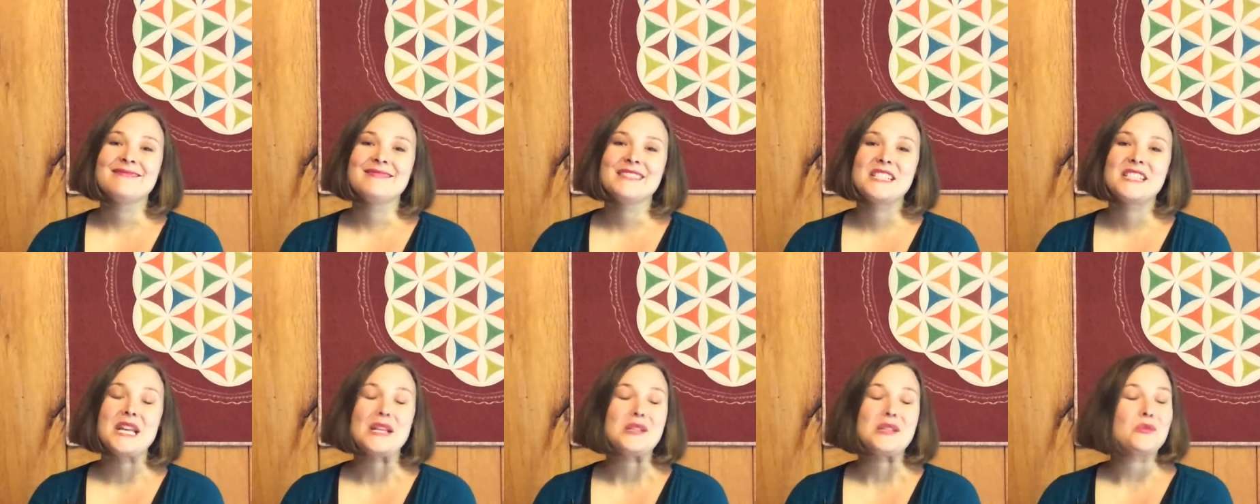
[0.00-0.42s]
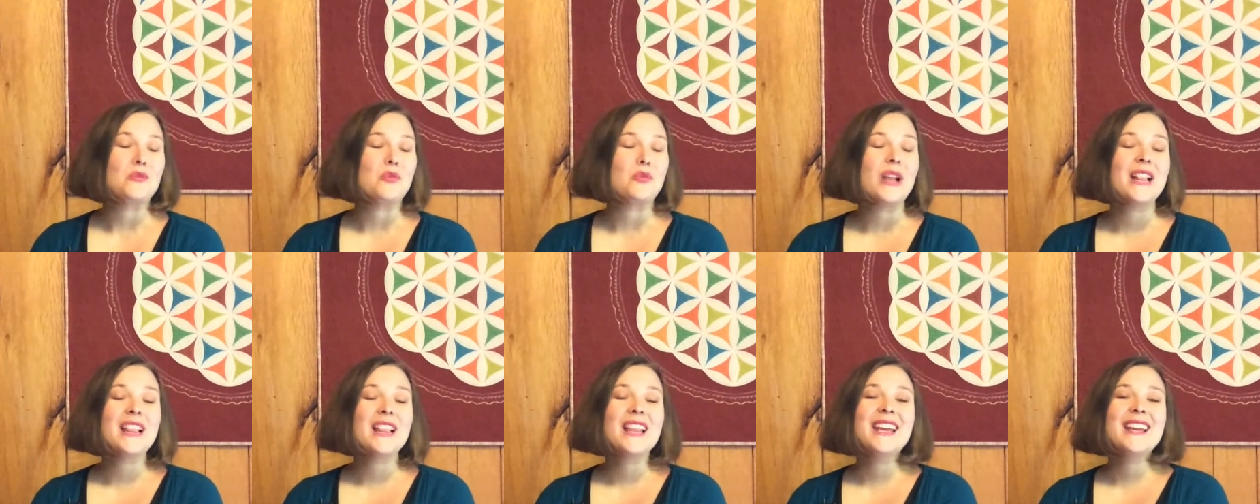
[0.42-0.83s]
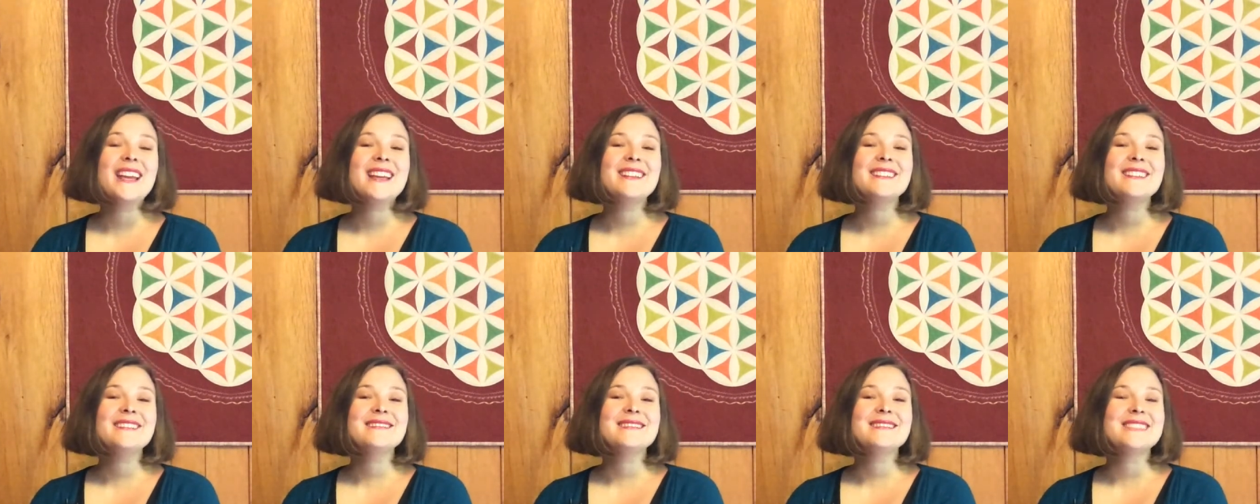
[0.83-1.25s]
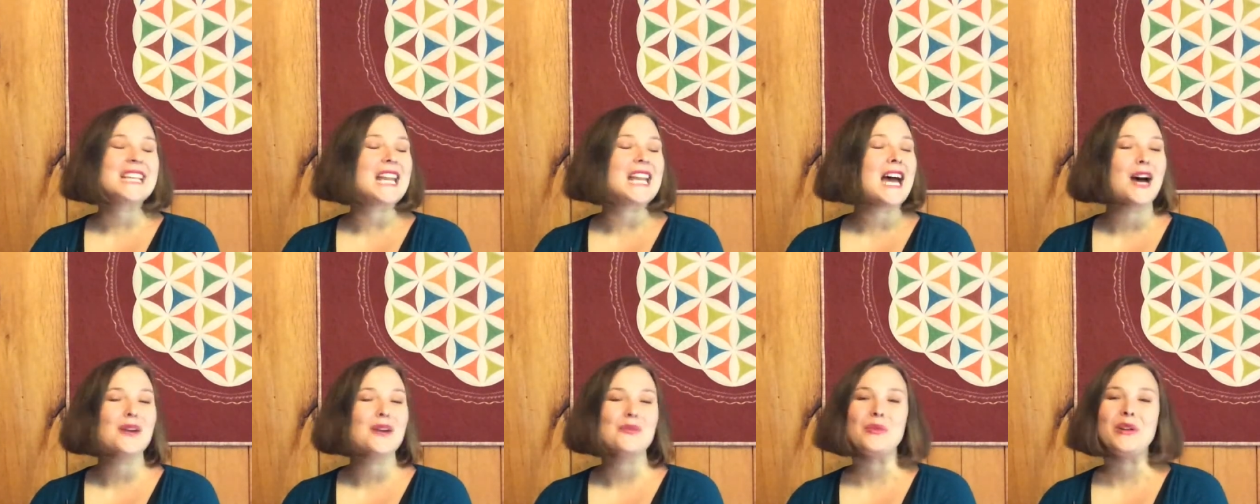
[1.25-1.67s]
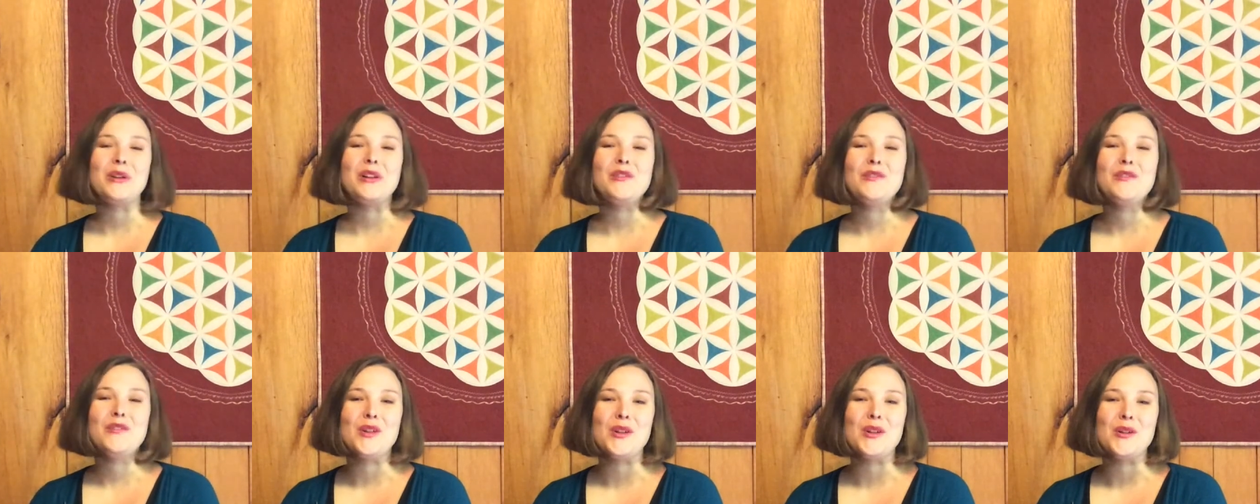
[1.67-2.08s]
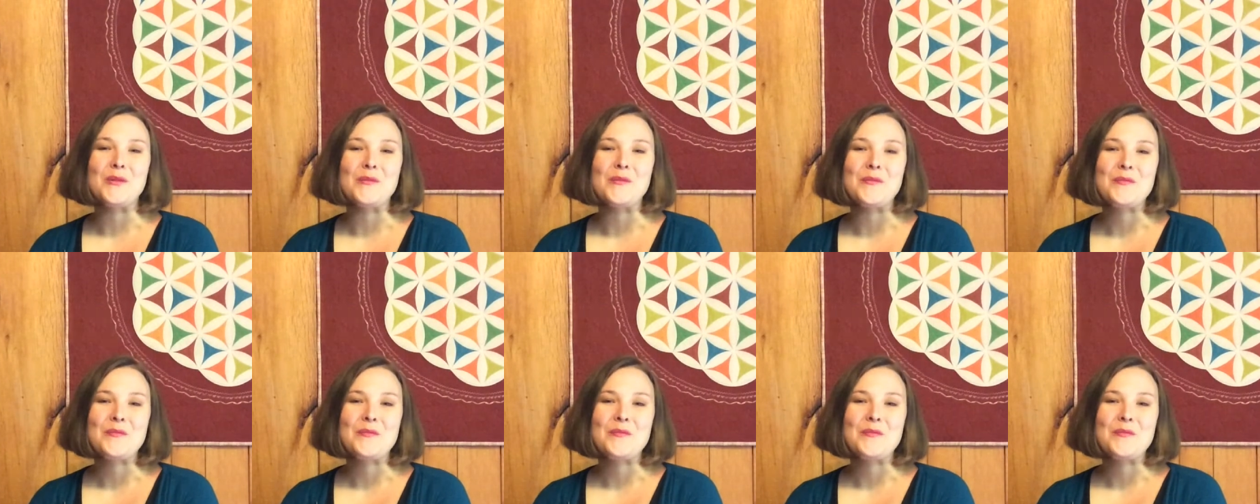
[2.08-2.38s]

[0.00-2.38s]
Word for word: It says willing, not willful.